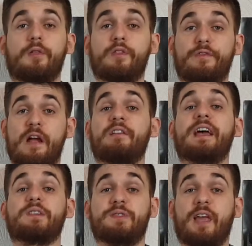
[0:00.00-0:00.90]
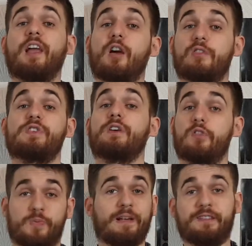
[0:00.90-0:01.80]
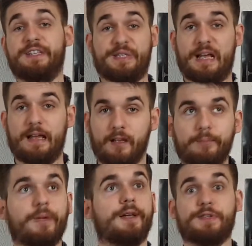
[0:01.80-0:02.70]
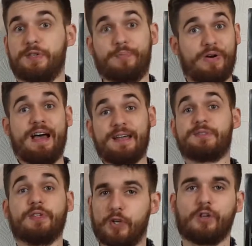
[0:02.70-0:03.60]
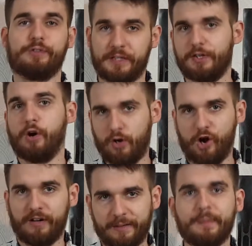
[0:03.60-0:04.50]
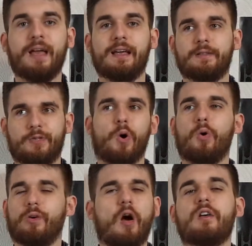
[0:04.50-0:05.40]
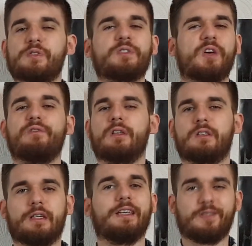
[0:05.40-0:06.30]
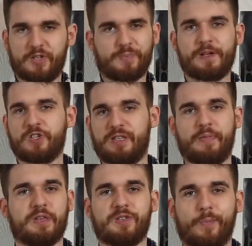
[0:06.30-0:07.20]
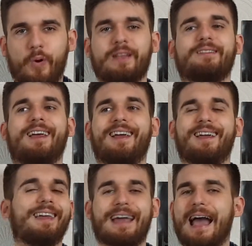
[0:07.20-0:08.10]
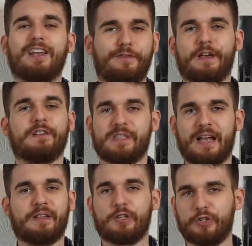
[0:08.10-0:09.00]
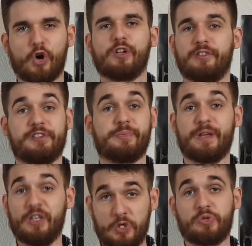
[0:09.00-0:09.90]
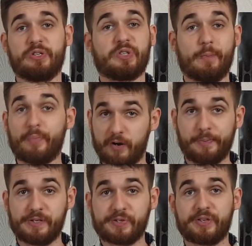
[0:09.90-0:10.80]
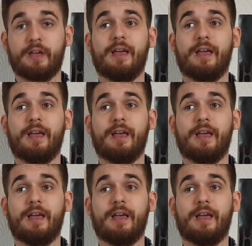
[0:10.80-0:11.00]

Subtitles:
The very next day, Carson goes back to the asylum. Surprised, the doctor did not call him. So Carson's obviously suspicious at this point. He kind of figures out that the doctor is being used to some purpose.